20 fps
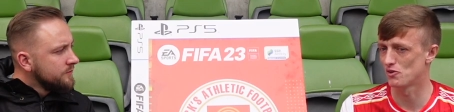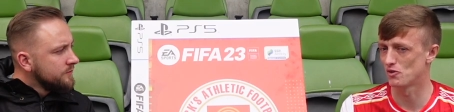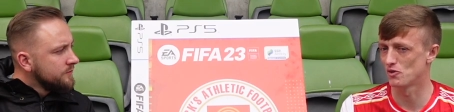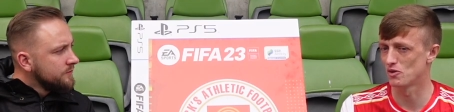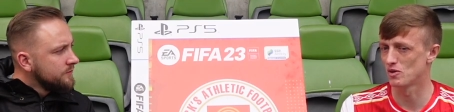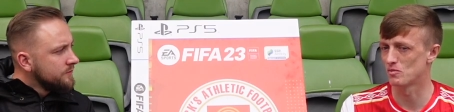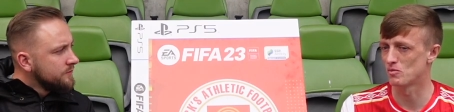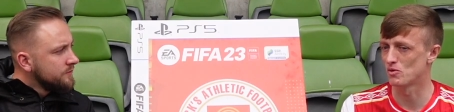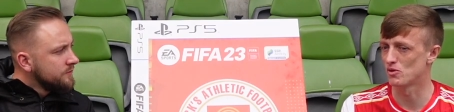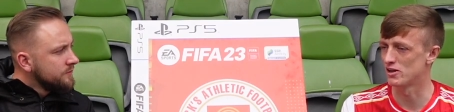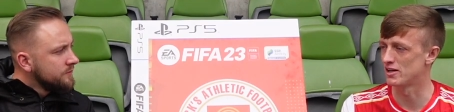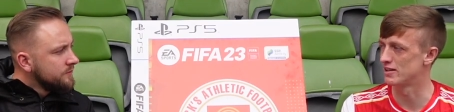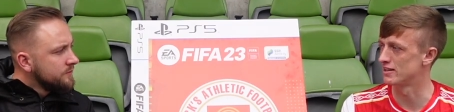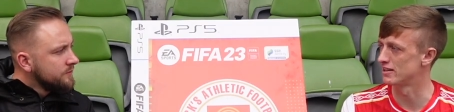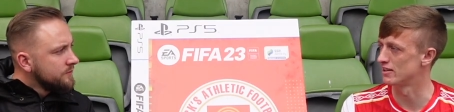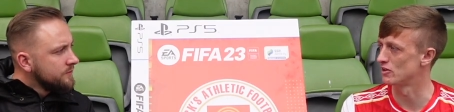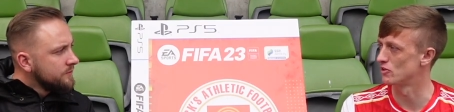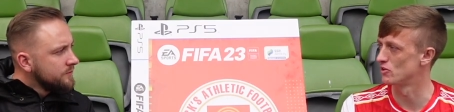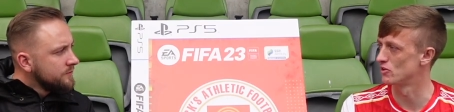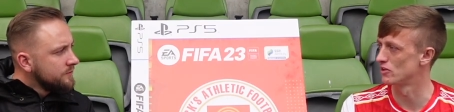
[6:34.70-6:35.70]
Speaker 1: undermined
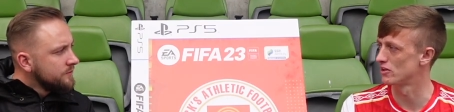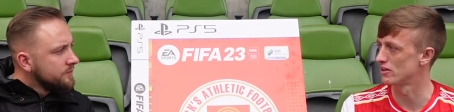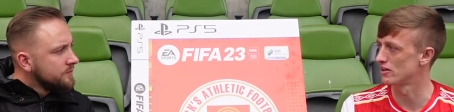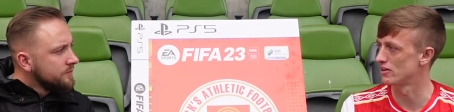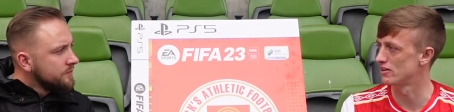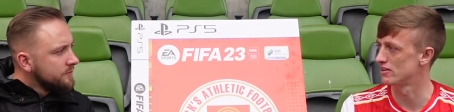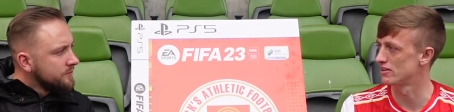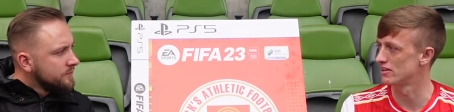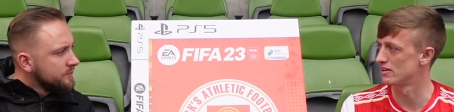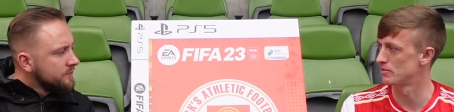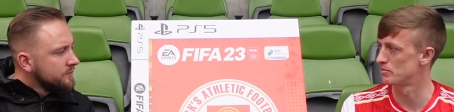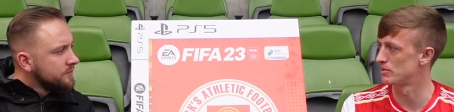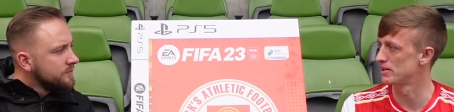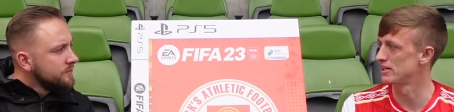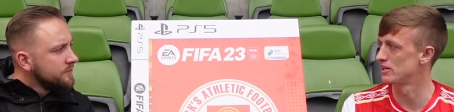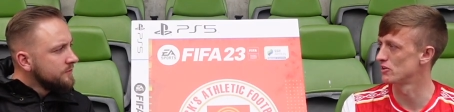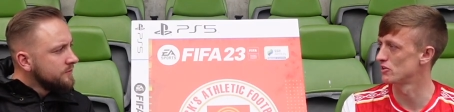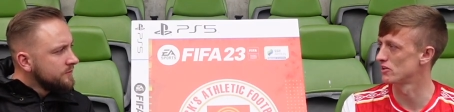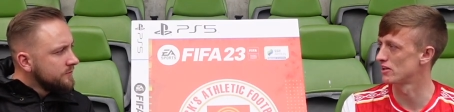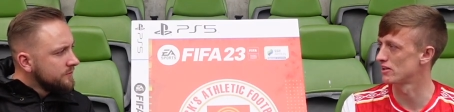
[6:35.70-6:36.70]
and be
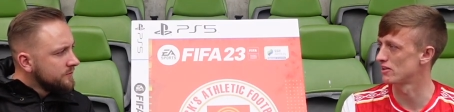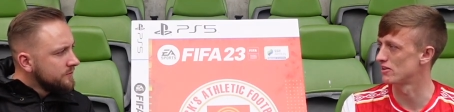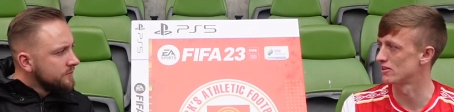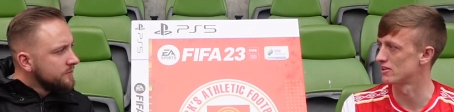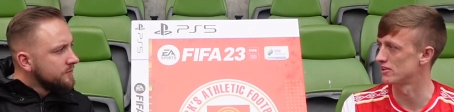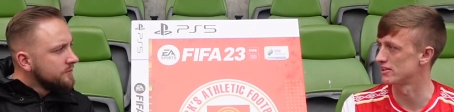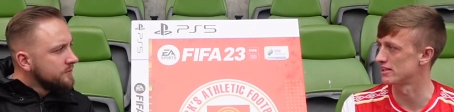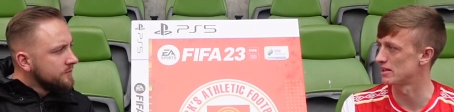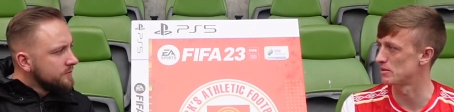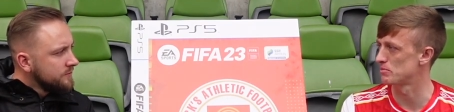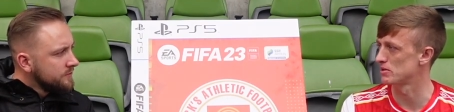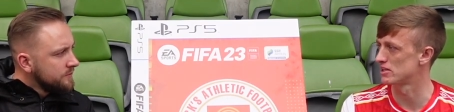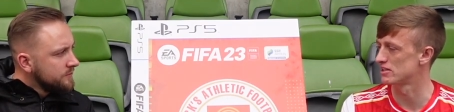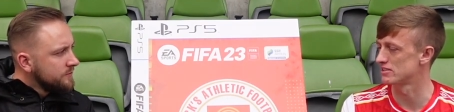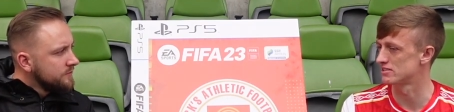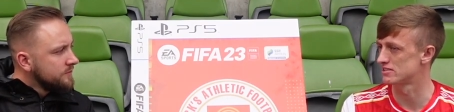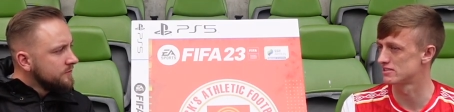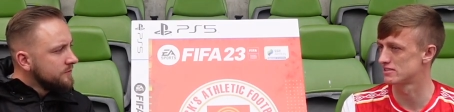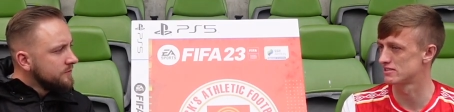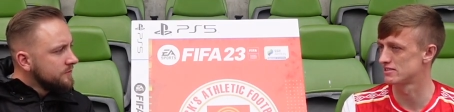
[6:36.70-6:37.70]
the underdog like that,
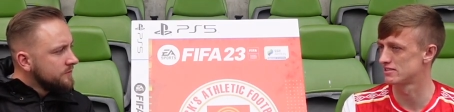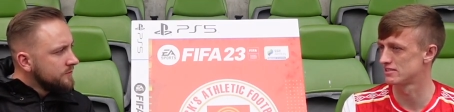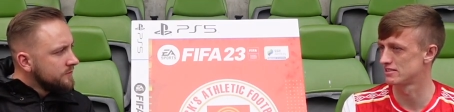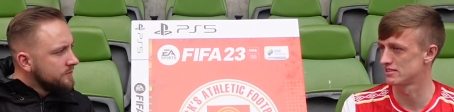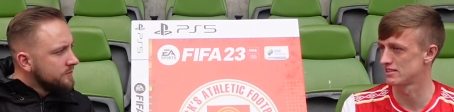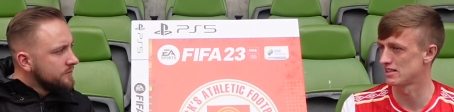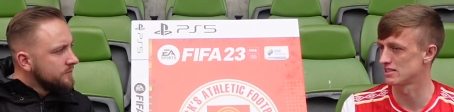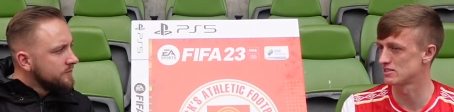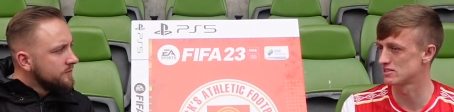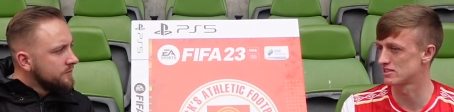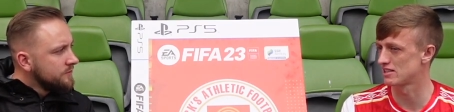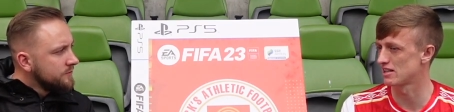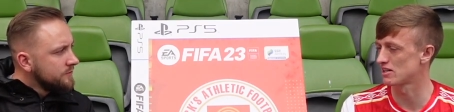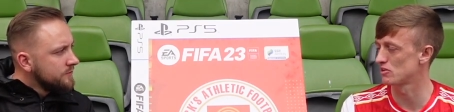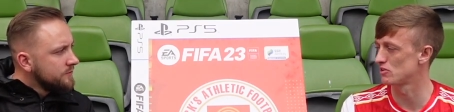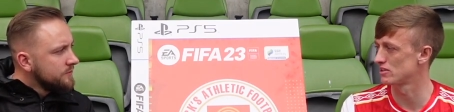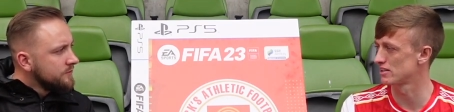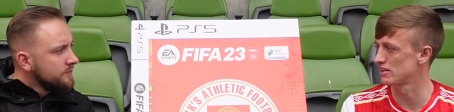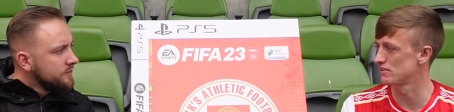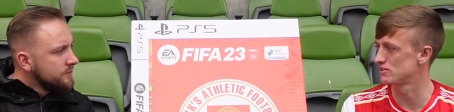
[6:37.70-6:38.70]
because that
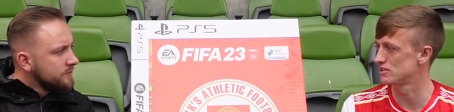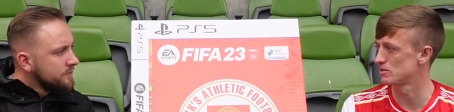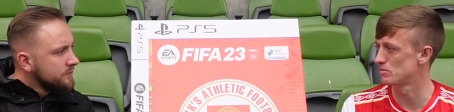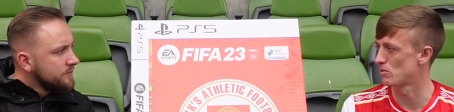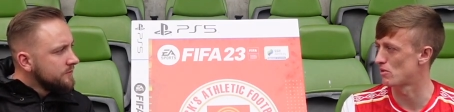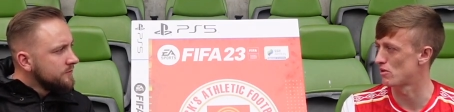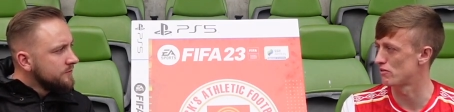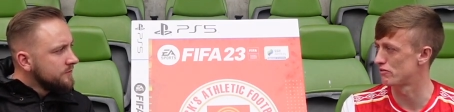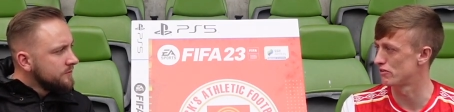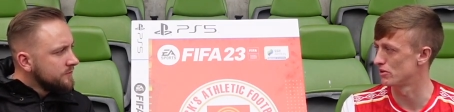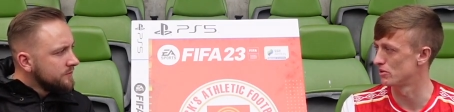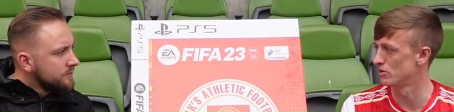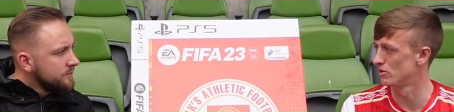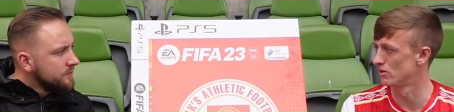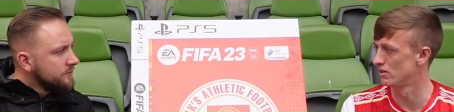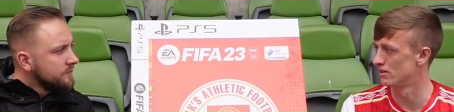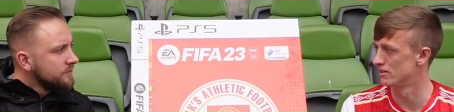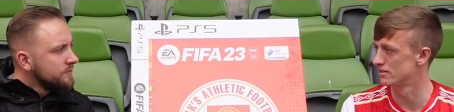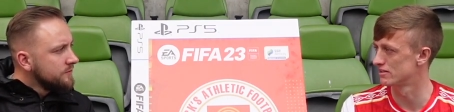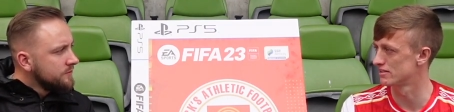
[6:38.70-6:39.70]
kind of gives you more
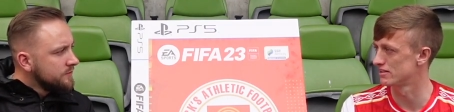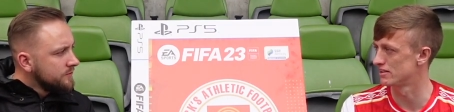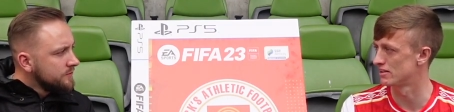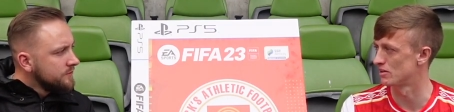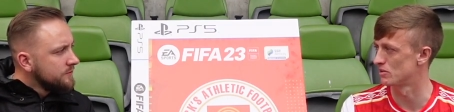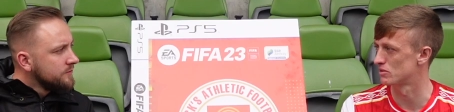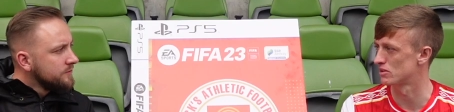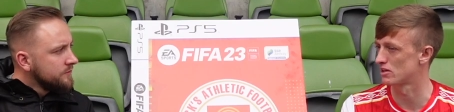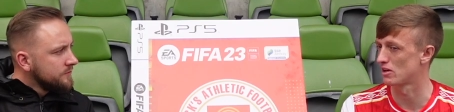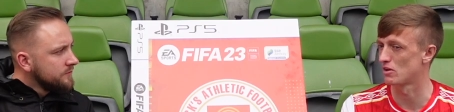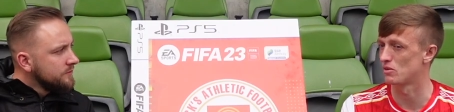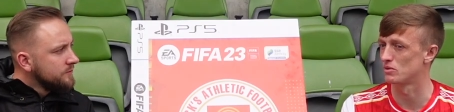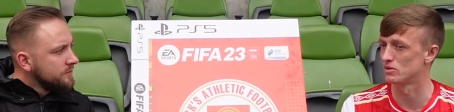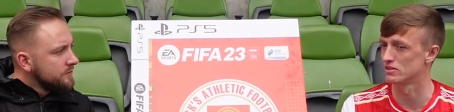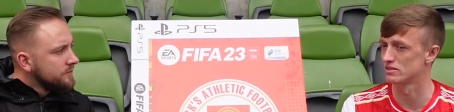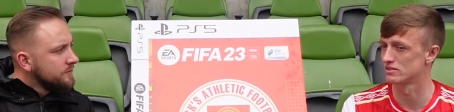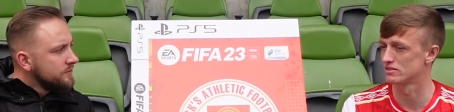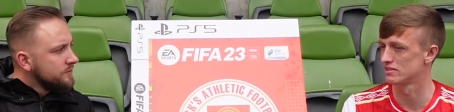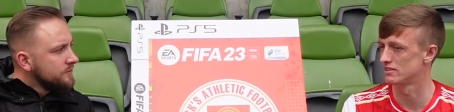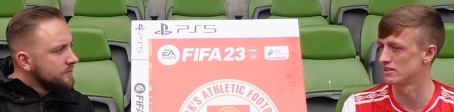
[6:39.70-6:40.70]
fuel, you know, to go
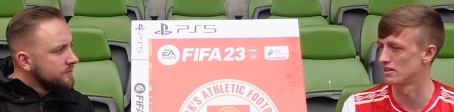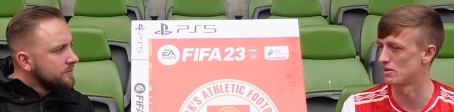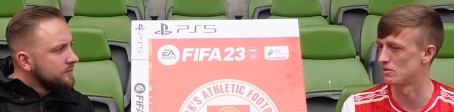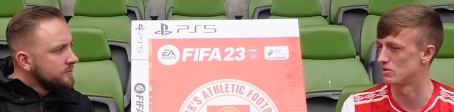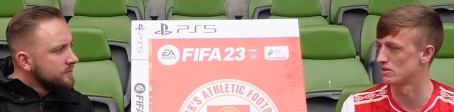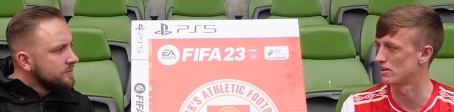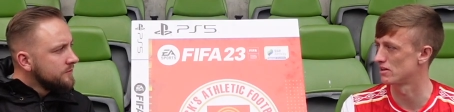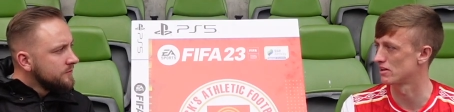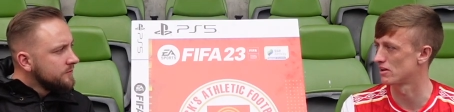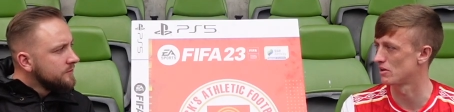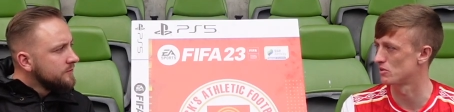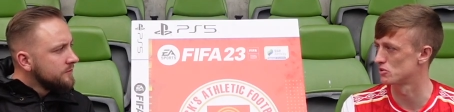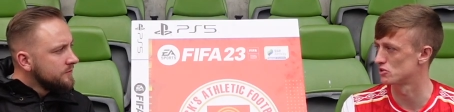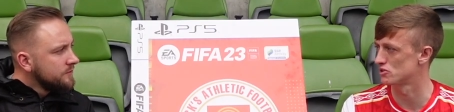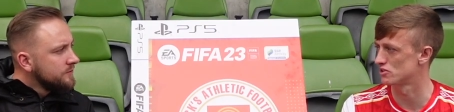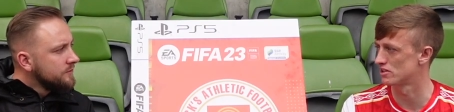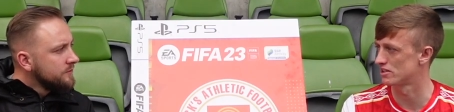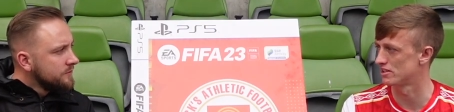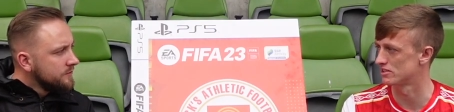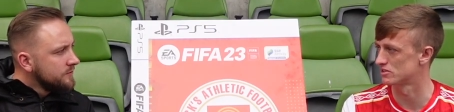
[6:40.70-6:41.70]
and, you know, I'm going to go
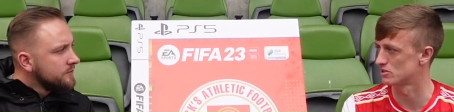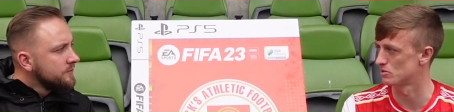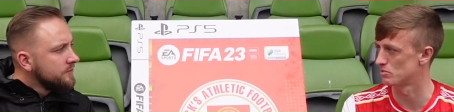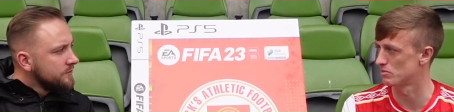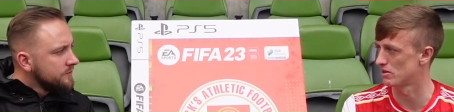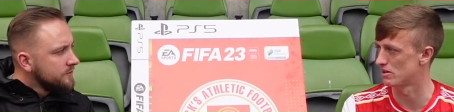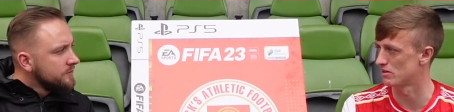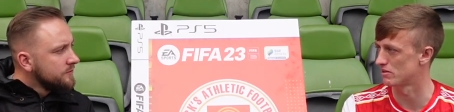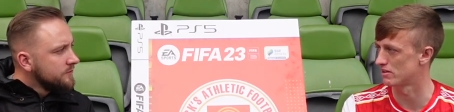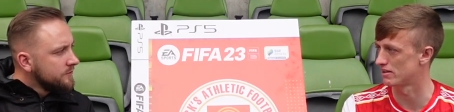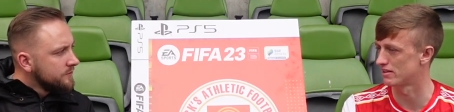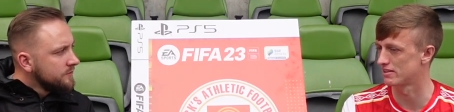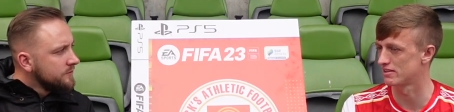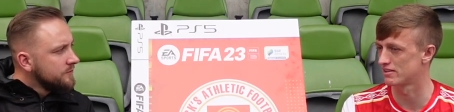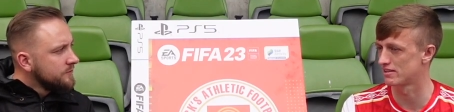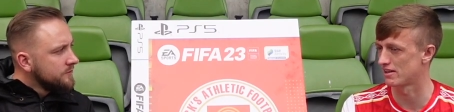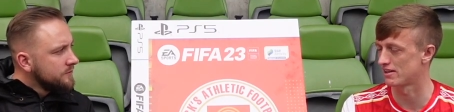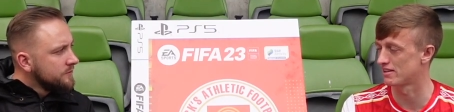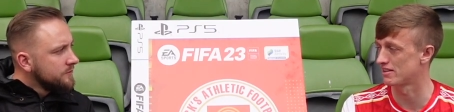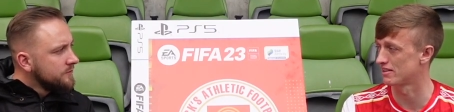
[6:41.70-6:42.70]
shut these up now, they
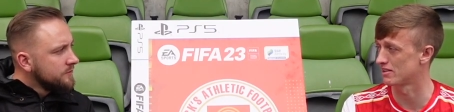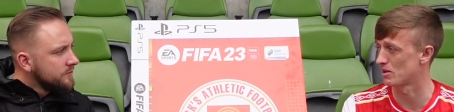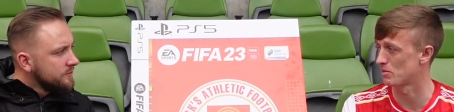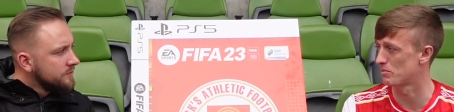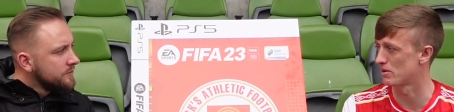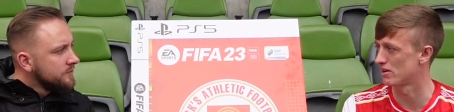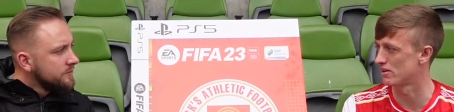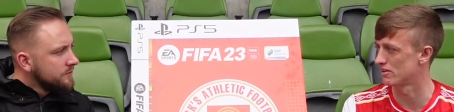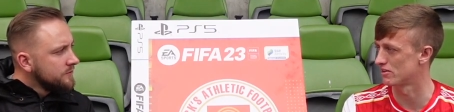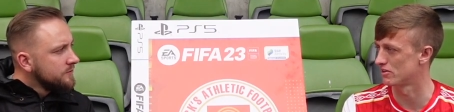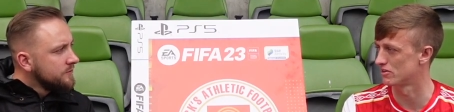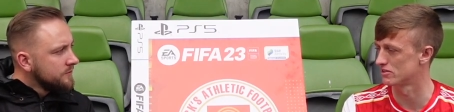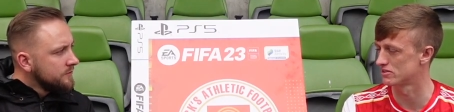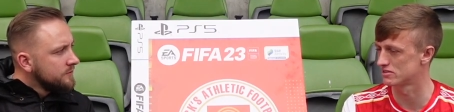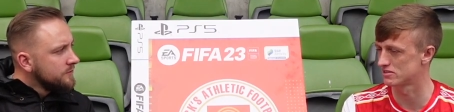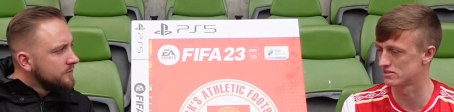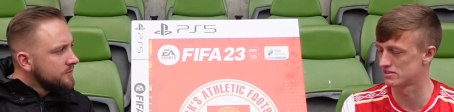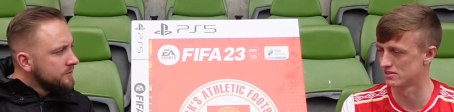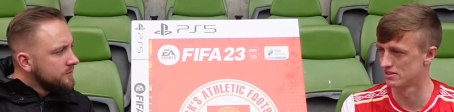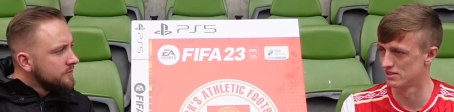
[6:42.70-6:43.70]
think they're better than
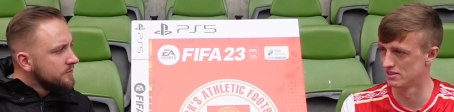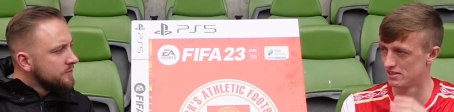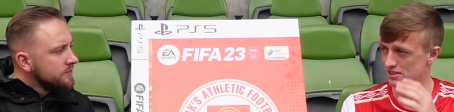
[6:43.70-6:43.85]
us.